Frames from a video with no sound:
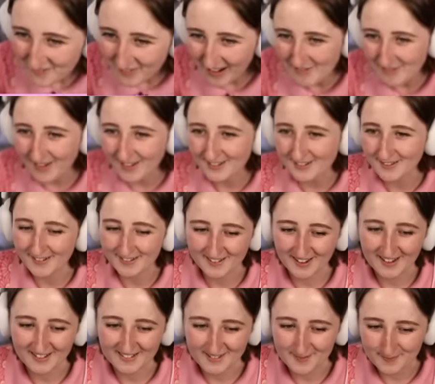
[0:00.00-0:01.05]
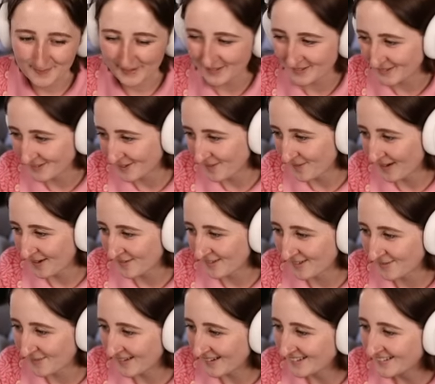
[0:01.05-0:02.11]
I'm also excited to build, so bear with
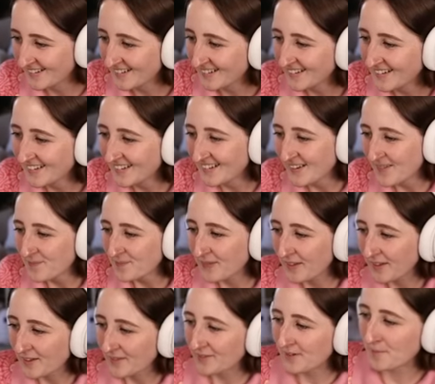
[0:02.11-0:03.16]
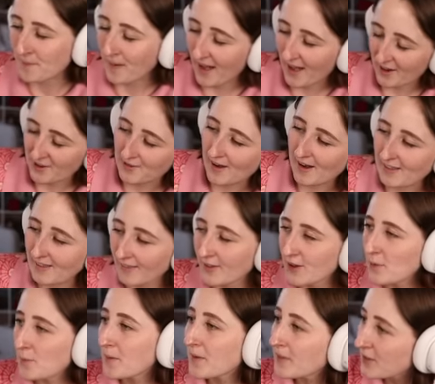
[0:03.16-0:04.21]
me. What pack? You're out of the
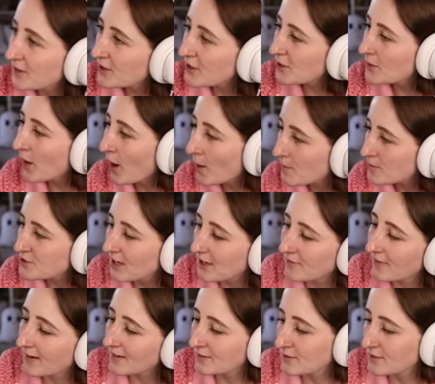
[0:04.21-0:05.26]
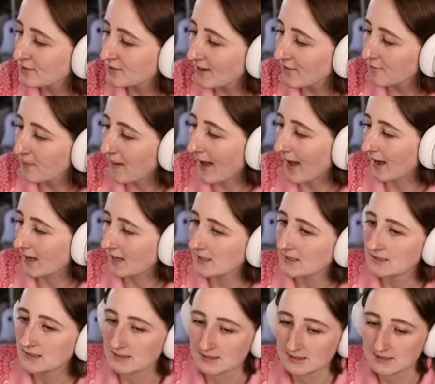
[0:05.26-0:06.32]
loop? The new Home Chef Hustle Stuff Pack.
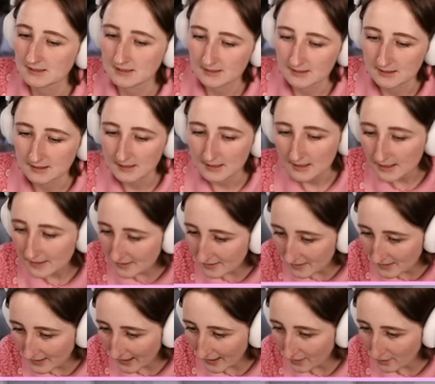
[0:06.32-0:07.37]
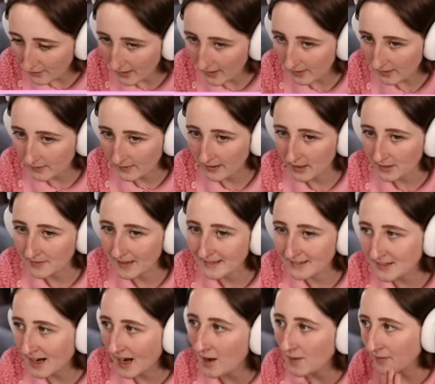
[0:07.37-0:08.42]
Is the title not clear? That's
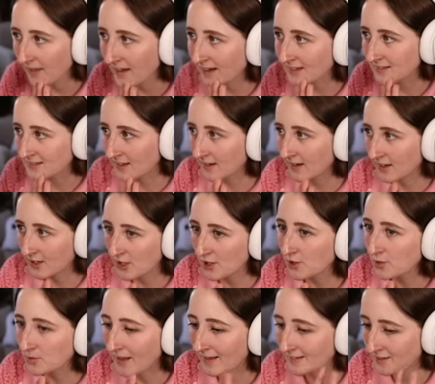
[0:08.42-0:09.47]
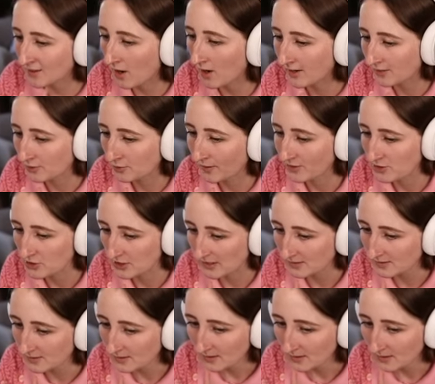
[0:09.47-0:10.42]
not like a dig at you, that's an honest question.